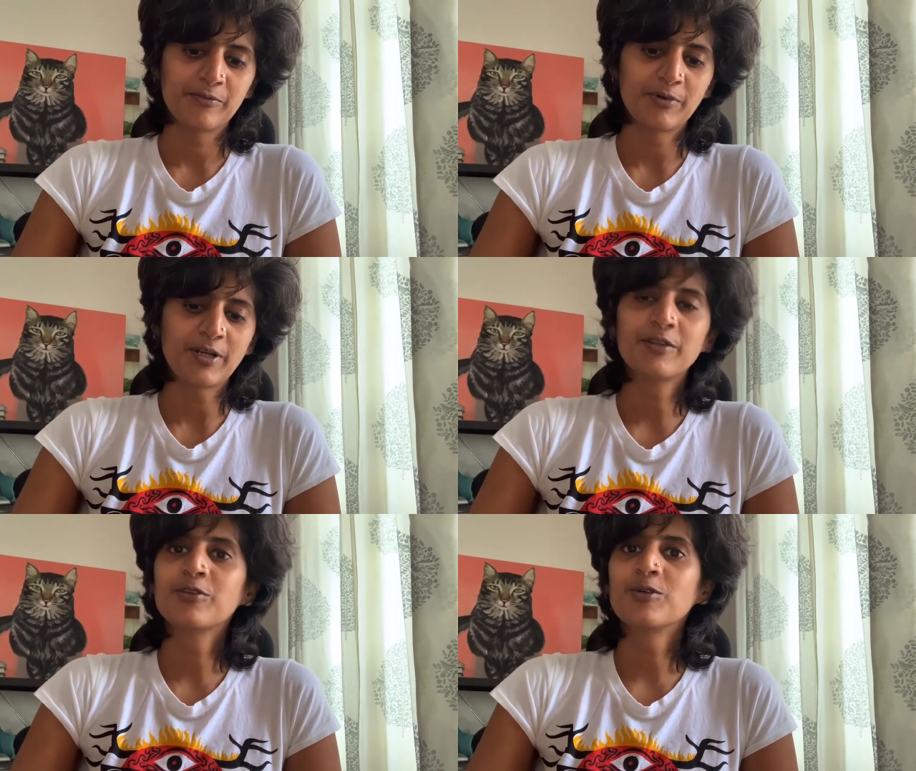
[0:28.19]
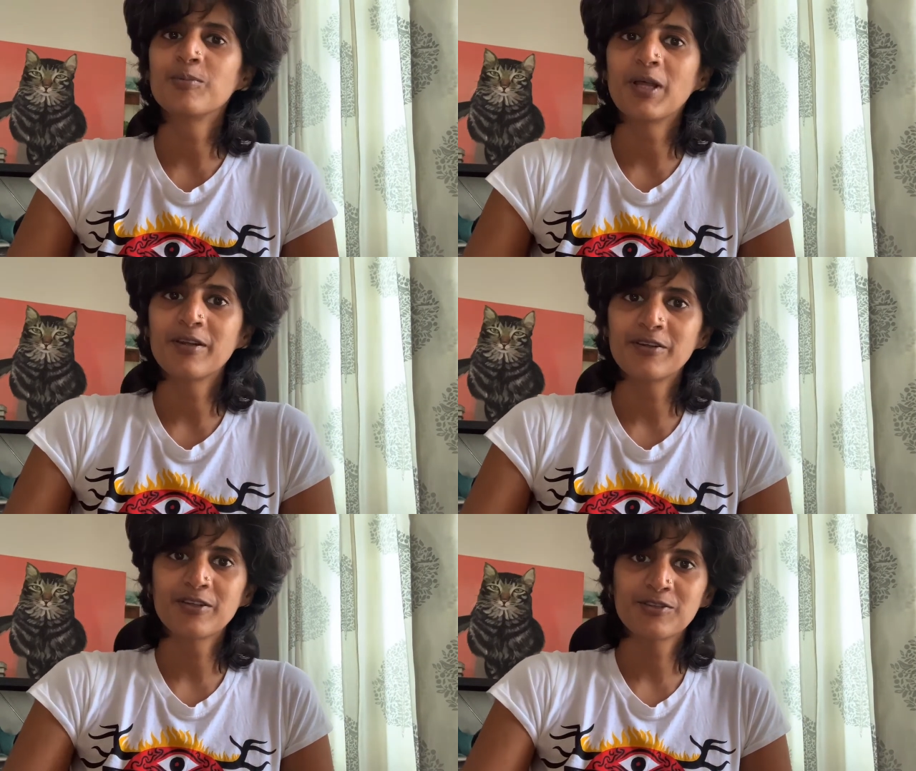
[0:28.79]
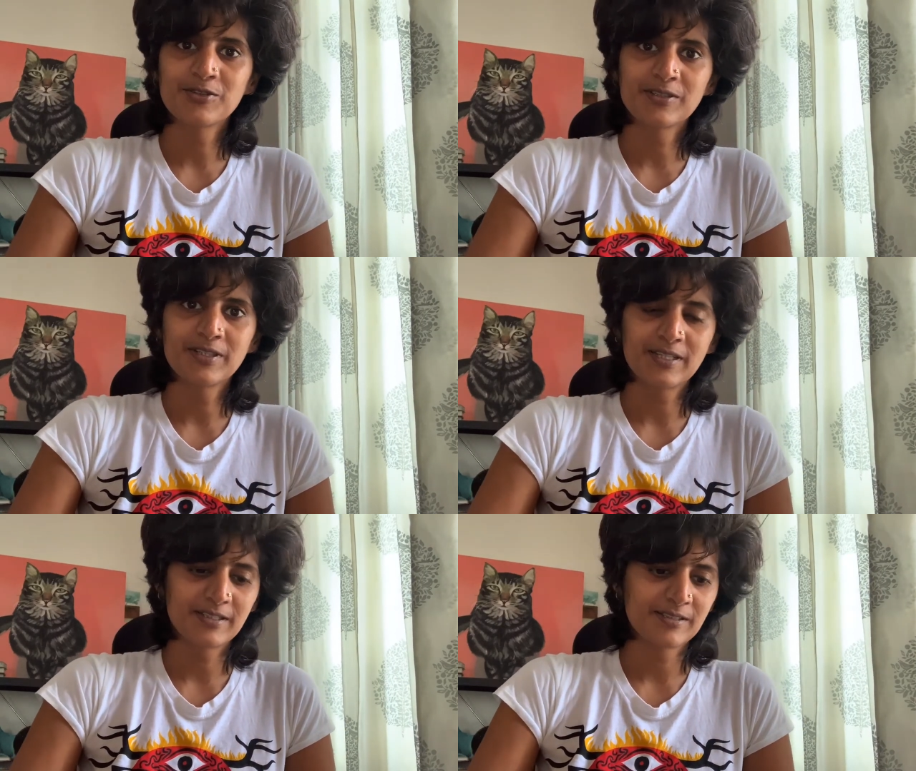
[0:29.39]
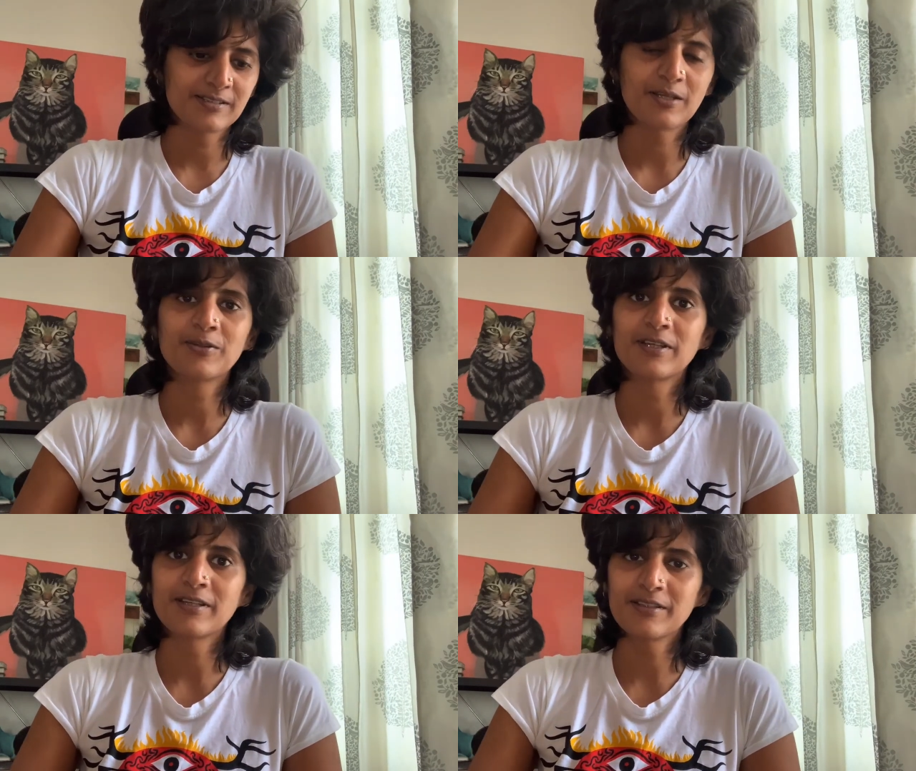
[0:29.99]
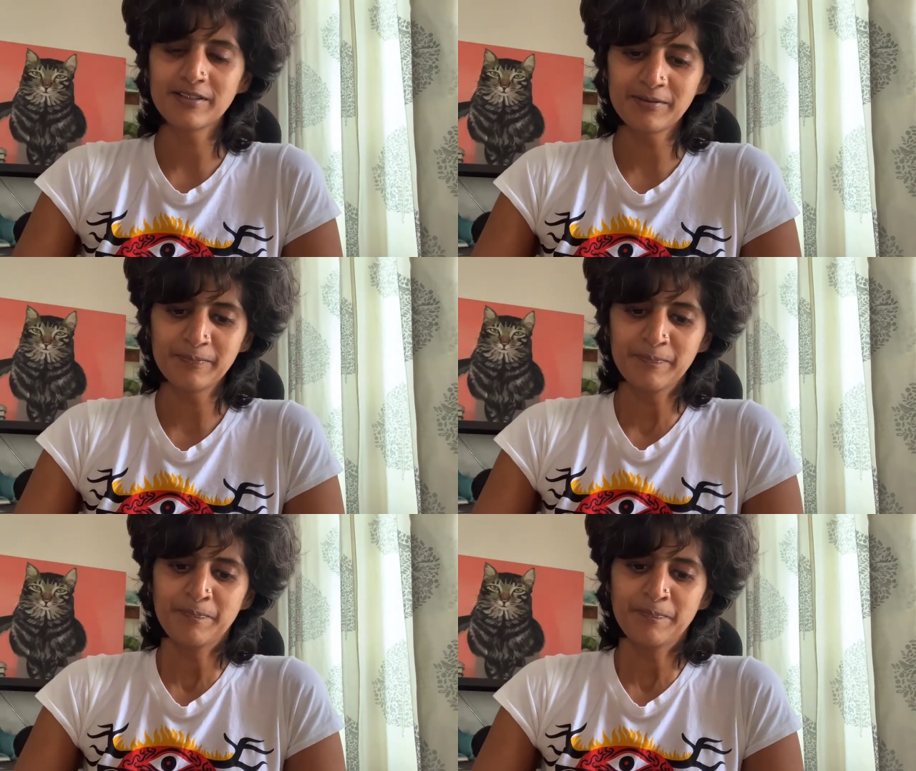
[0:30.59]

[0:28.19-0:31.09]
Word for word: running through a plantation in South India.